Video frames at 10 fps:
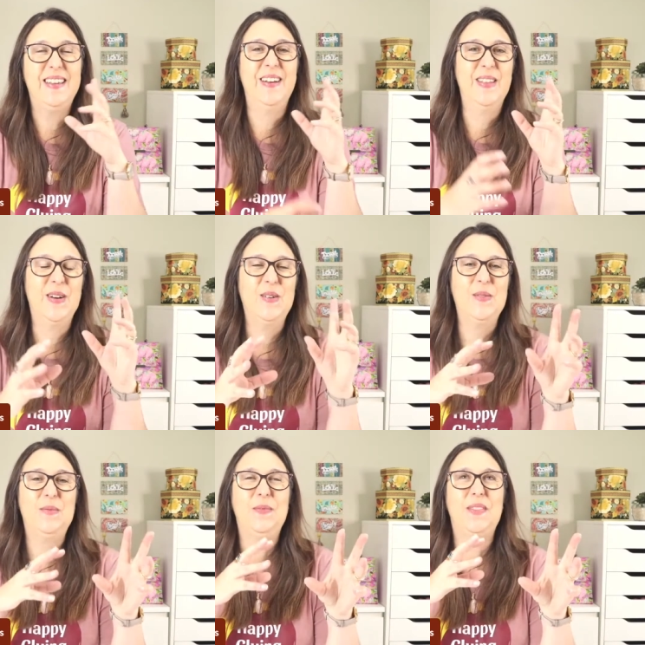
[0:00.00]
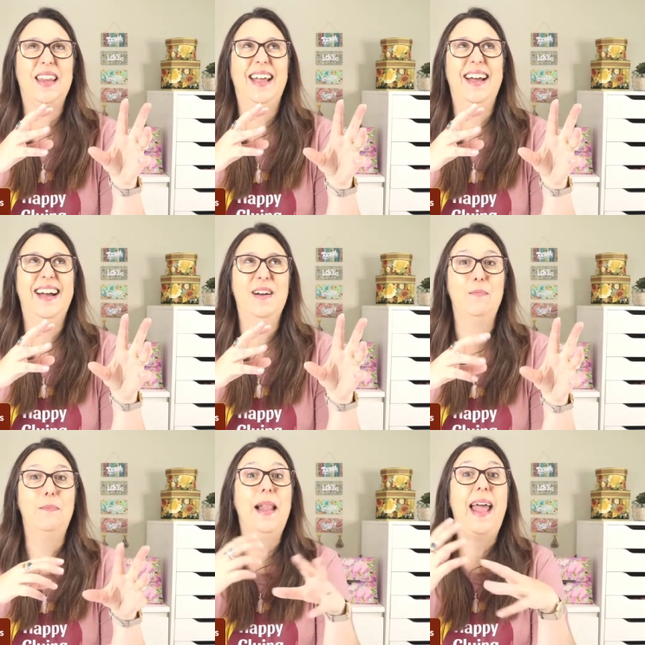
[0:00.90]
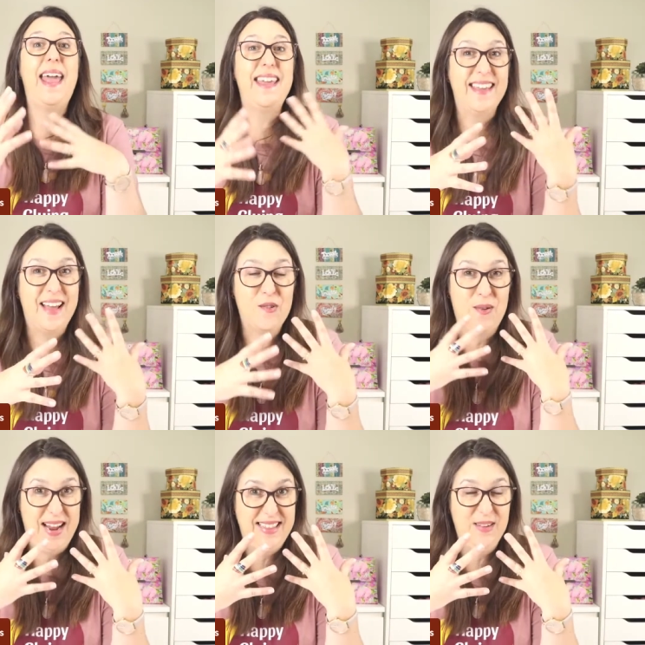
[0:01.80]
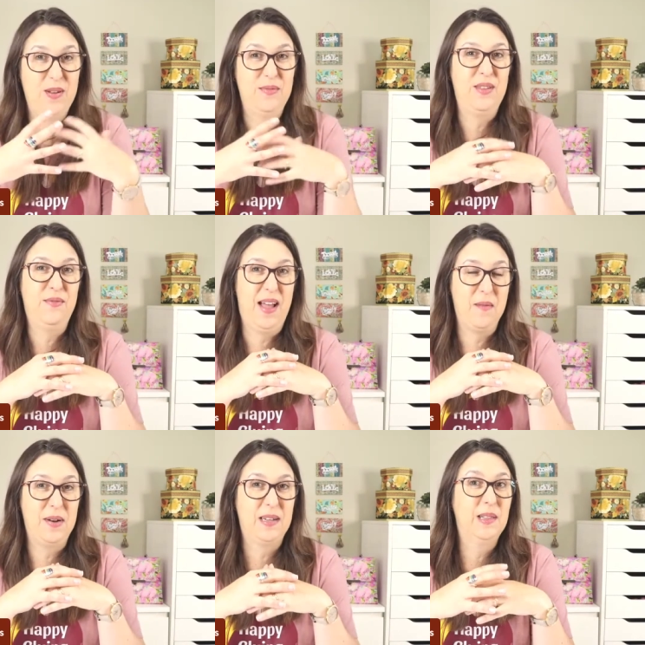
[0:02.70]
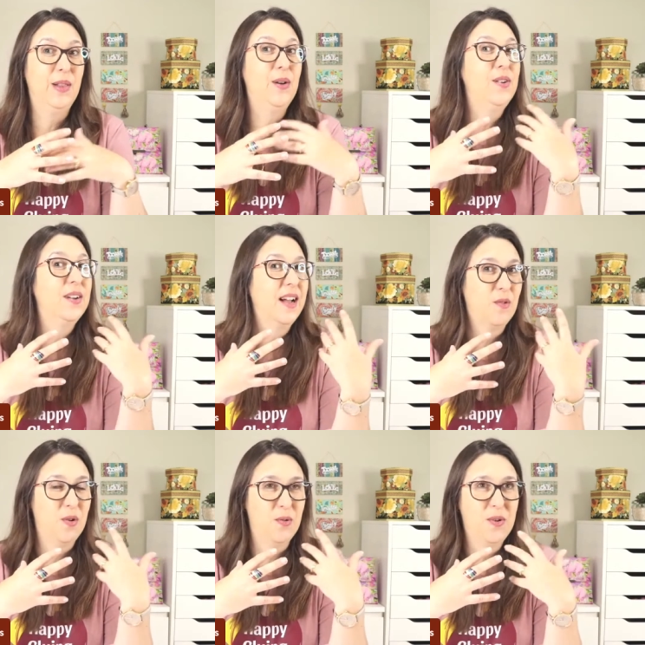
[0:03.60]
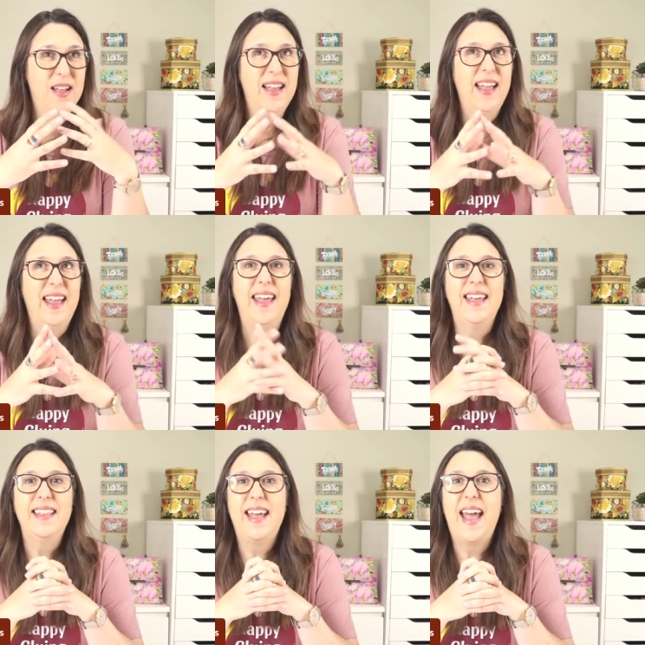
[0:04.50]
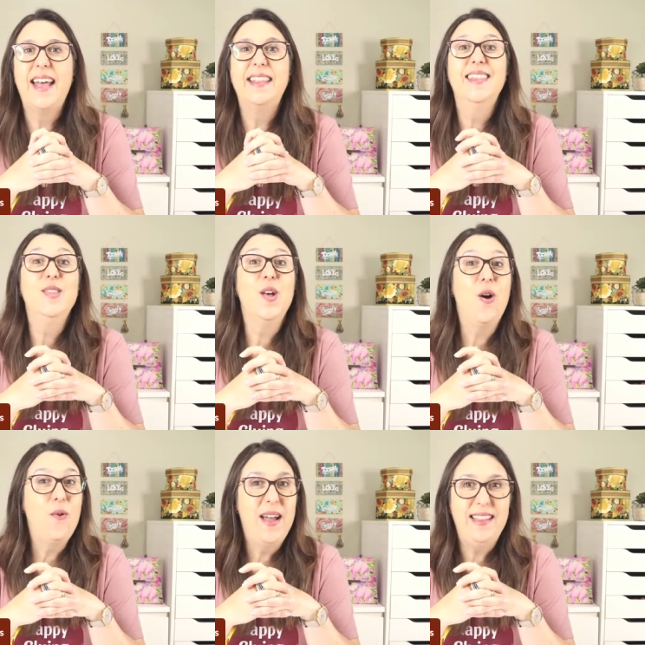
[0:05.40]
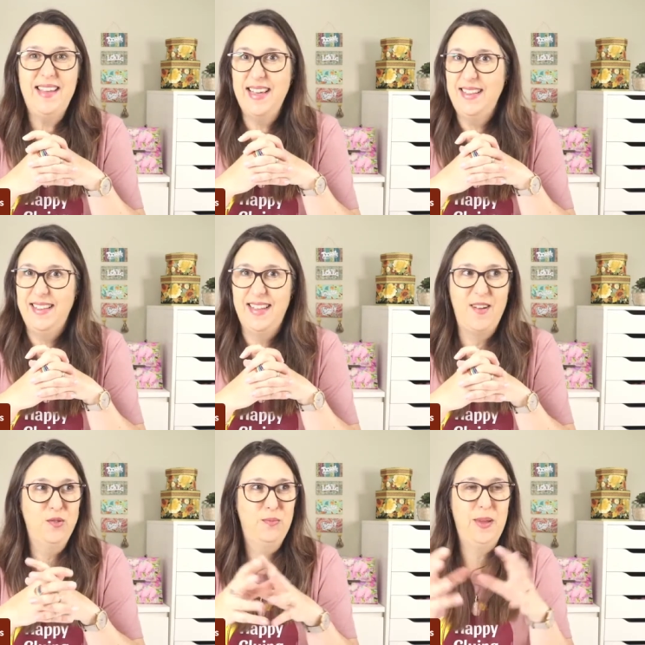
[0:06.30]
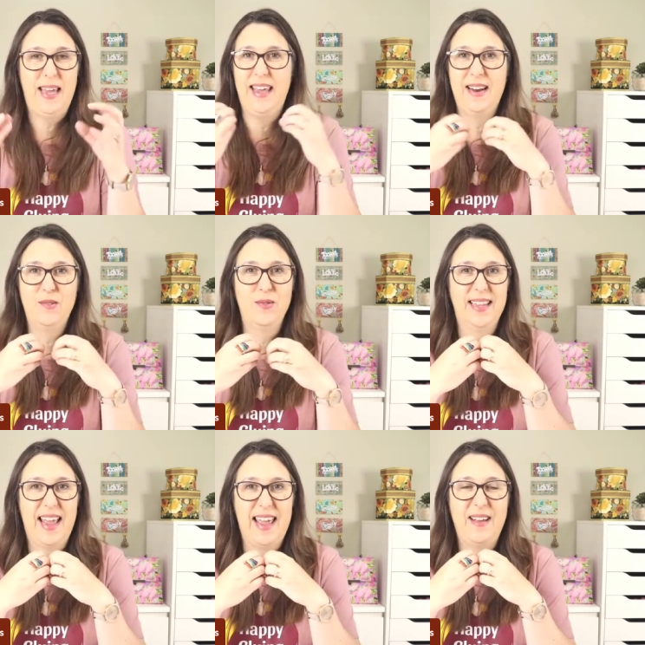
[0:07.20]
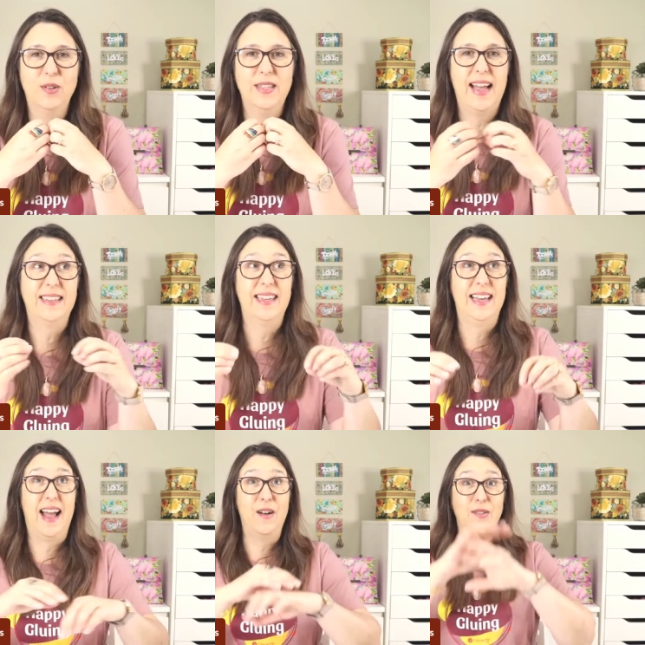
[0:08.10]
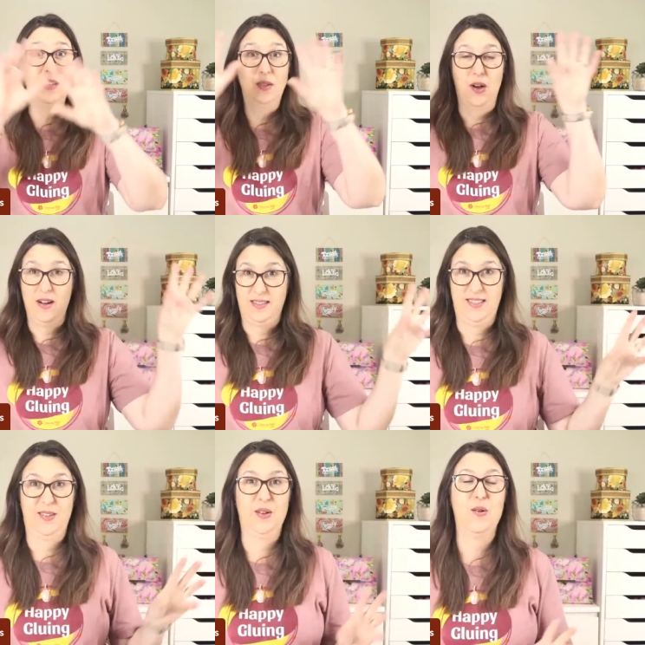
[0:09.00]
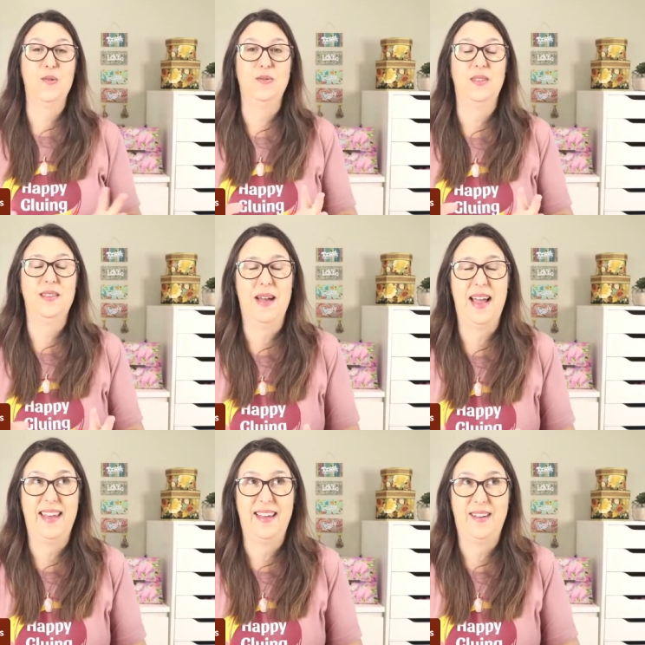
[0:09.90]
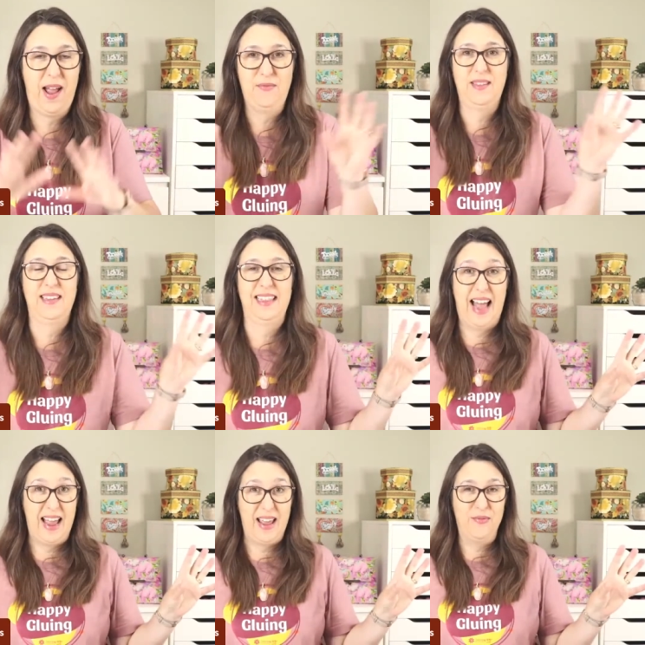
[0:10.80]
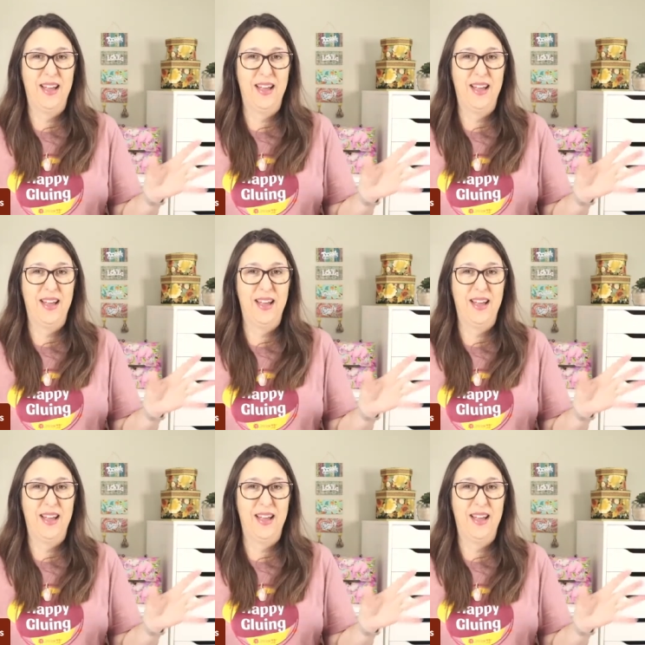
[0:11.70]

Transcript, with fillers: you know uh, playing already with the fabric long ago, and I had no idea that I would be here one day connecting all the dots, you know, in my crafting life